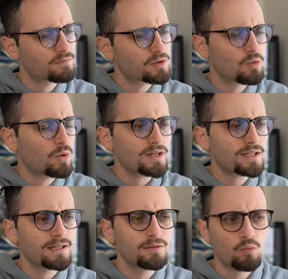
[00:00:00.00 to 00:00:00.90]
so what is
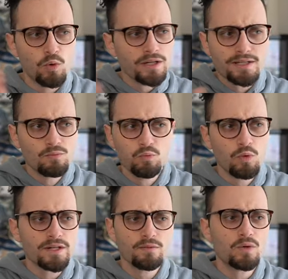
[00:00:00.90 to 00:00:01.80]
Leela? What is
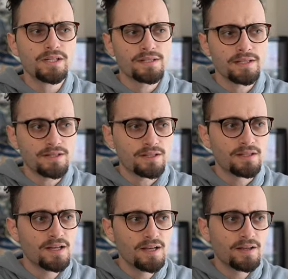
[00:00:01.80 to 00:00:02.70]
what is what is it? Is it?
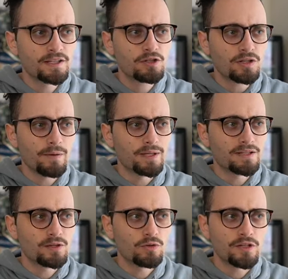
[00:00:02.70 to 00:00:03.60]
It's. I mean,
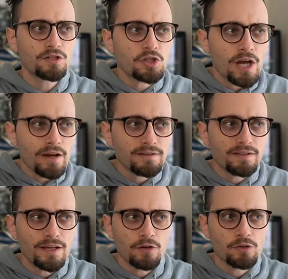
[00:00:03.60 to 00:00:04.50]
is it this check to
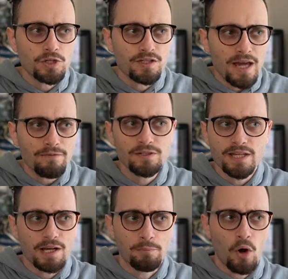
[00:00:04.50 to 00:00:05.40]
take on g7,
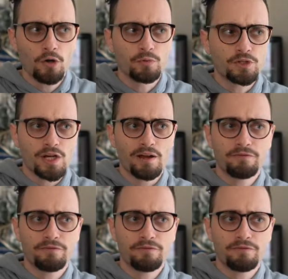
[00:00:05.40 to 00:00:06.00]
take a pawn with check?